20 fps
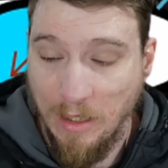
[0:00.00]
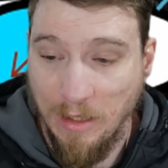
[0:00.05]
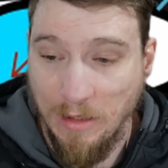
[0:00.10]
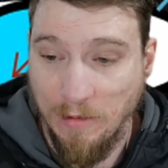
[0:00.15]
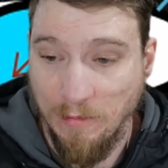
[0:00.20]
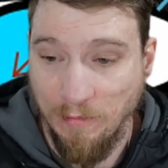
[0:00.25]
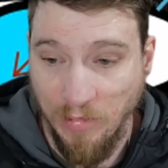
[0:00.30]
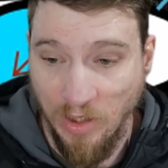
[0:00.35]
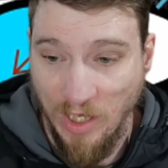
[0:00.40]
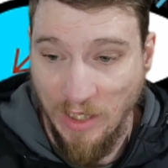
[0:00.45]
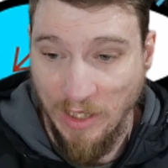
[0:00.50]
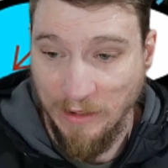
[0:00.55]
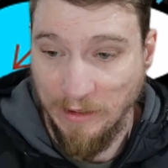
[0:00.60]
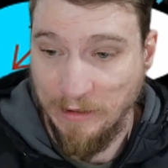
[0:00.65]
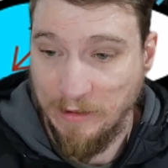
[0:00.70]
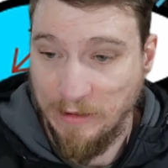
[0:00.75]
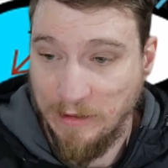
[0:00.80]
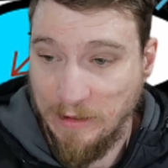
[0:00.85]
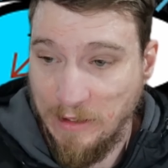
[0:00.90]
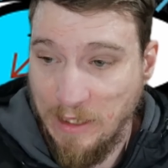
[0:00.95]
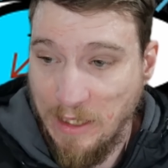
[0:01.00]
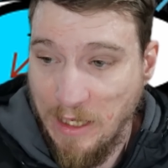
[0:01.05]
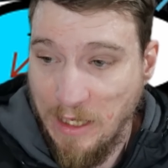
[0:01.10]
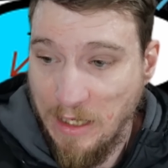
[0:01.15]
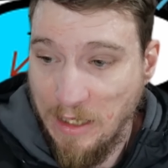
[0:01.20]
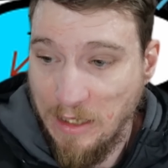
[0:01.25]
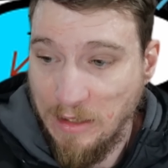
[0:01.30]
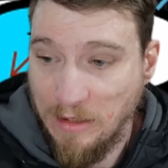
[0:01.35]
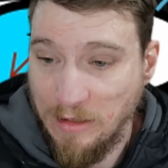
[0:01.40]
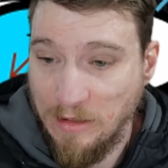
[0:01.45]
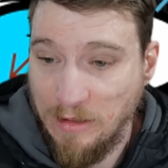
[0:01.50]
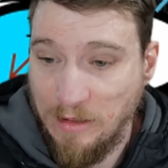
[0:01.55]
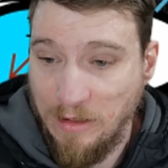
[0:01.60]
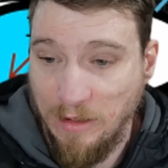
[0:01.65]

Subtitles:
but there's